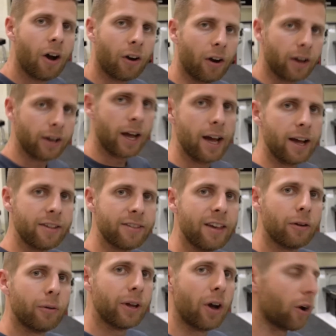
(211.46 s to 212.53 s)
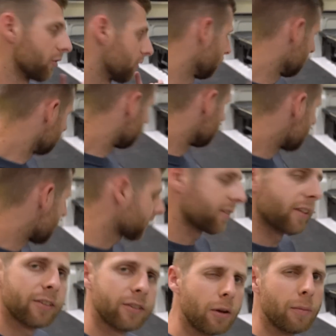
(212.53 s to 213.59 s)
All right guys, we are done with the deck
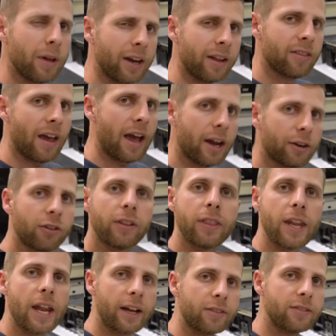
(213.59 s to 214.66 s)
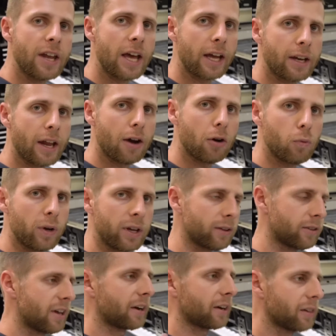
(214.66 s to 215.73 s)
system, and it's actually the next day now. We
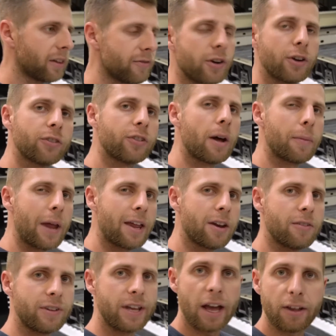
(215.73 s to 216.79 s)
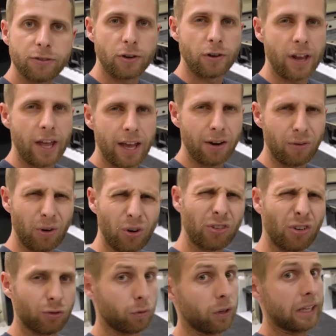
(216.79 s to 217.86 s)
technically finished up end of yesterday, and we were
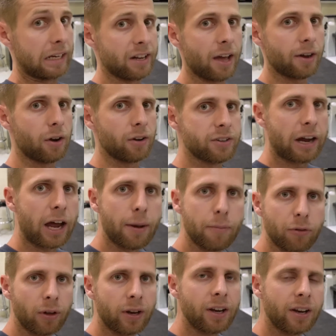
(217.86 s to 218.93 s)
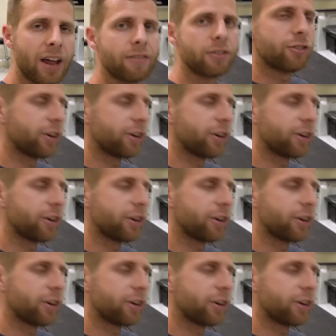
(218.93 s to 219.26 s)
just really tight on time, so I didn't have a